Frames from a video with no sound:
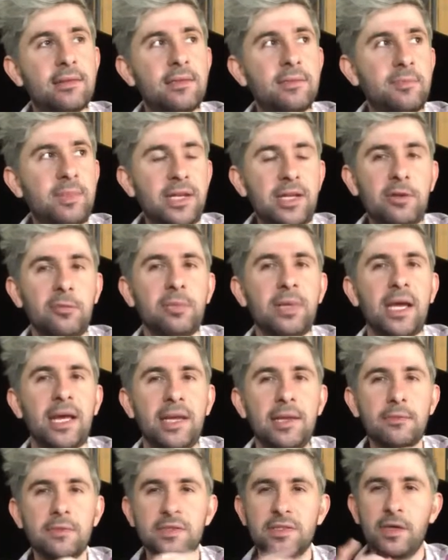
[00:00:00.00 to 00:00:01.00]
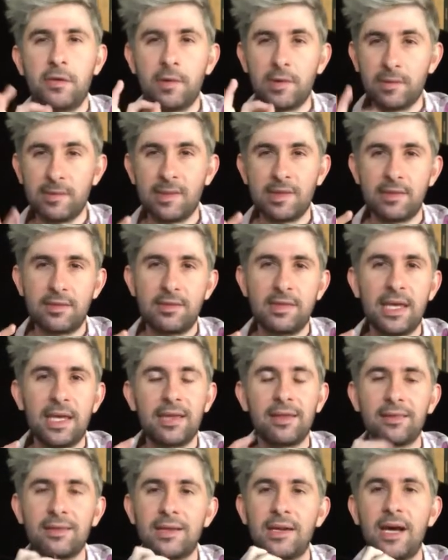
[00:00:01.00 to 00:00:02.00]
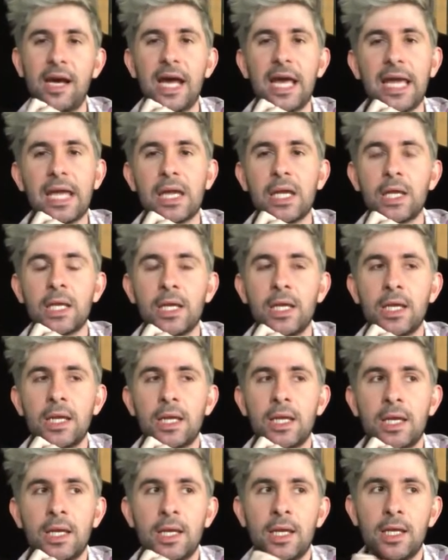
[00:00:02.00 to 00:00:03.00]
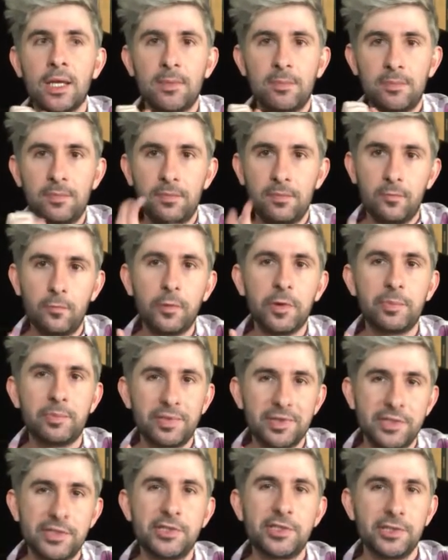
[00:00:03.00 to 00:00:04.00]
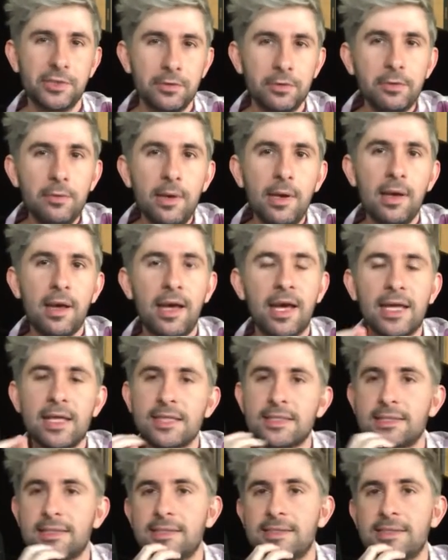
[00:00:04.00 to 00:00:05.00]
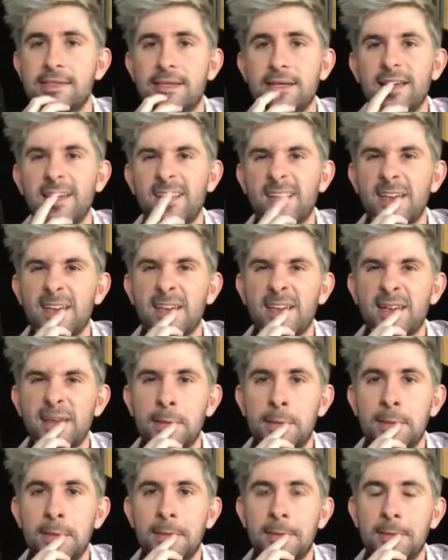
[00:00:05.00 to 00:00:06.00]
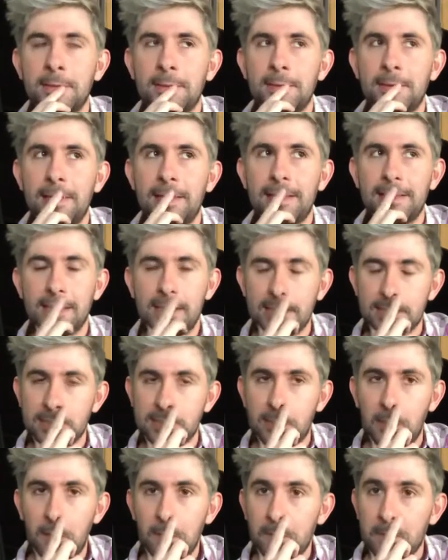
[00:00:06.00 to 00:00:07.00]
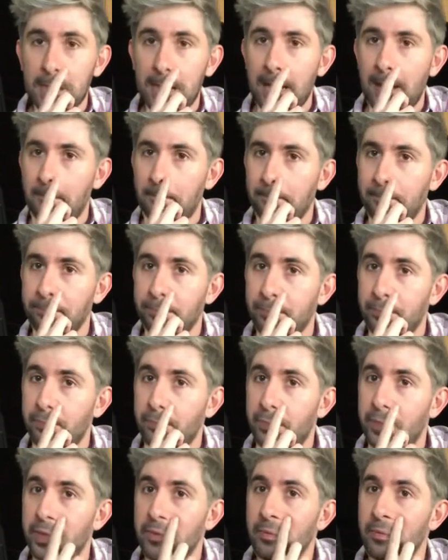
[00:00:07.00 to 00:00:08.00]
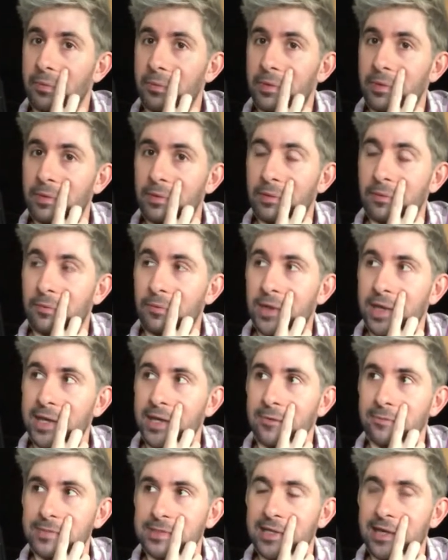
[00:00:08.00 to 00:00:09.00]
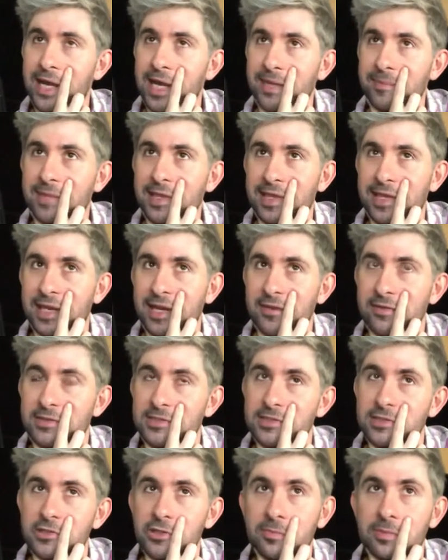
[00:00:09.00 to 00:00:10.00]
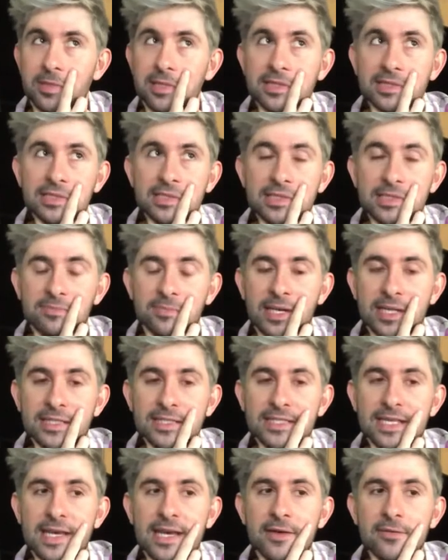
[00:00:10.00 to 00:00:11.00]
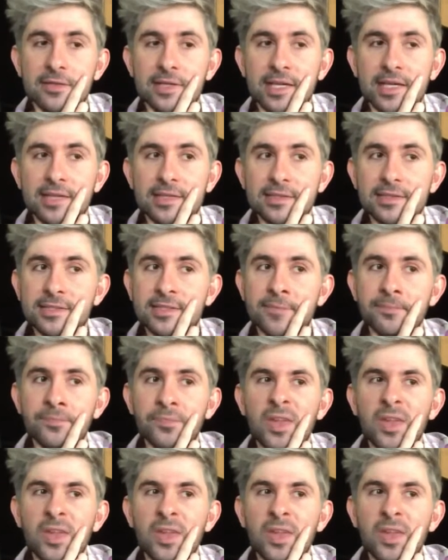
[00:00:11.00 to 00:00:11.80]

that piano playing was going to be the thing that I would pursue as a young adult. But what helped guide me there, as stupid as this might sound, is